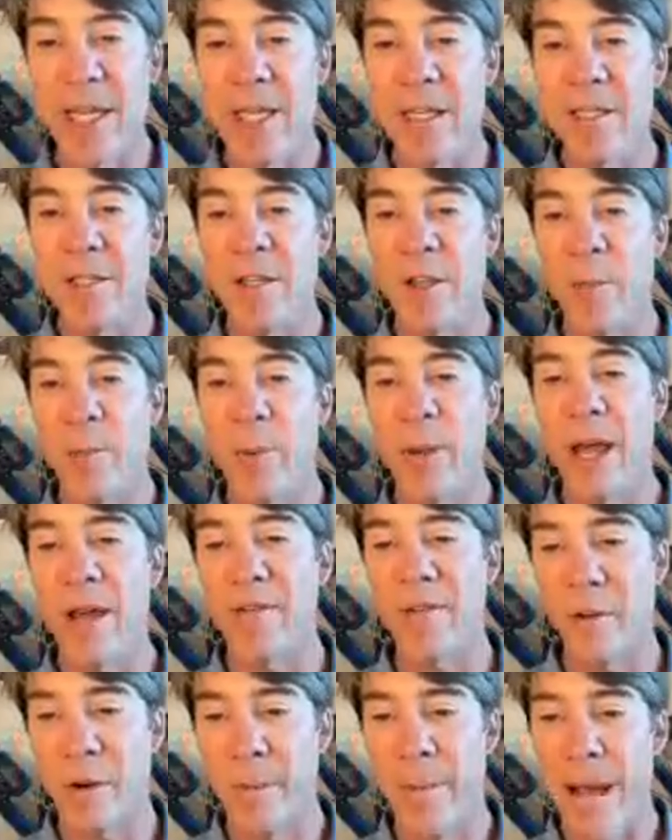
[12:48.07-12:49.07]
Is the
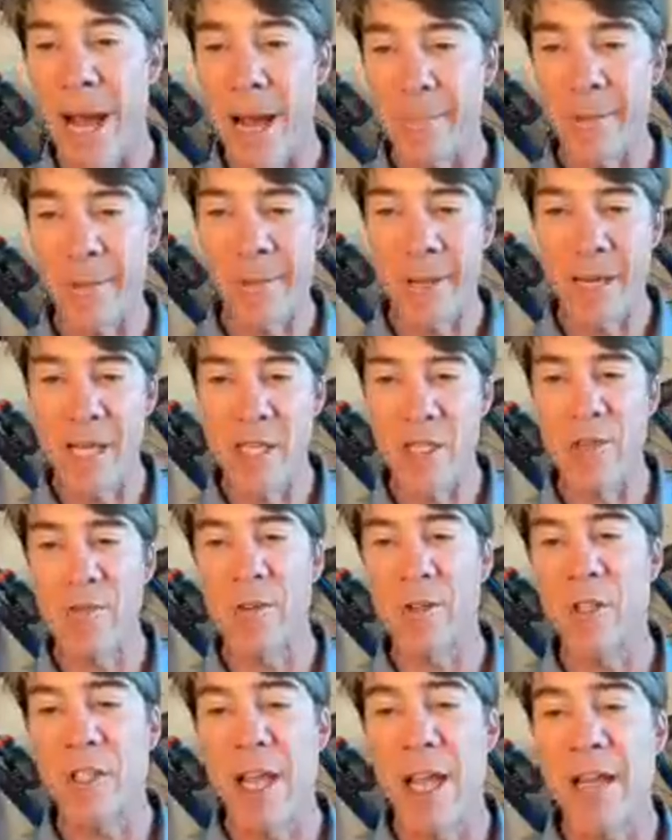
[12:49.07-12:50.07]
platform optimized
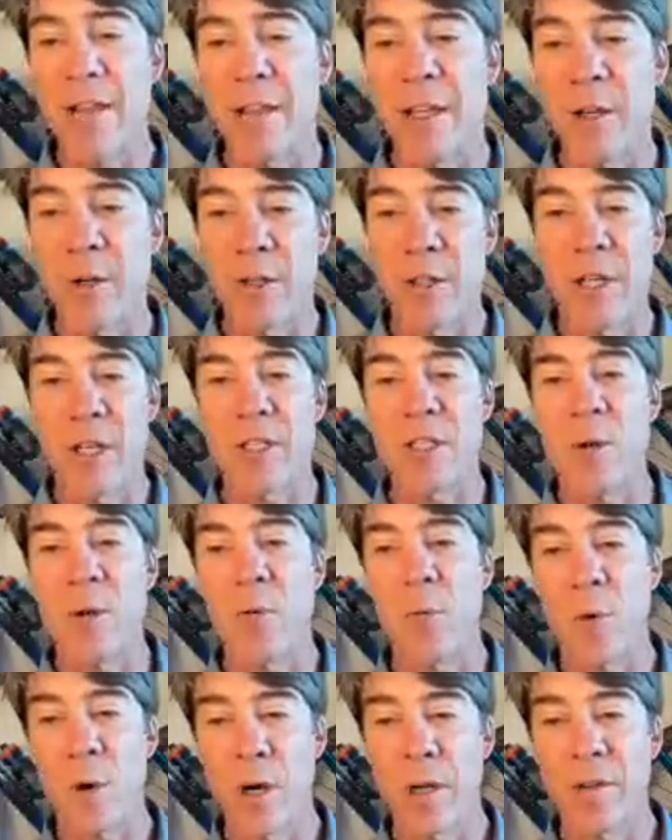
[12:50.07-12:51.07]
for cycling or does it
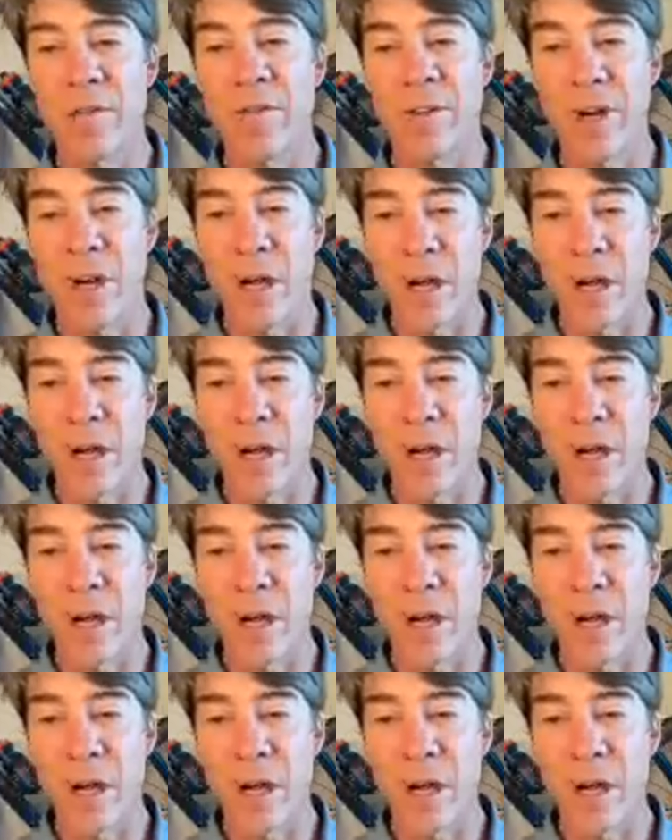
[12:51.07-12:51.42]
work for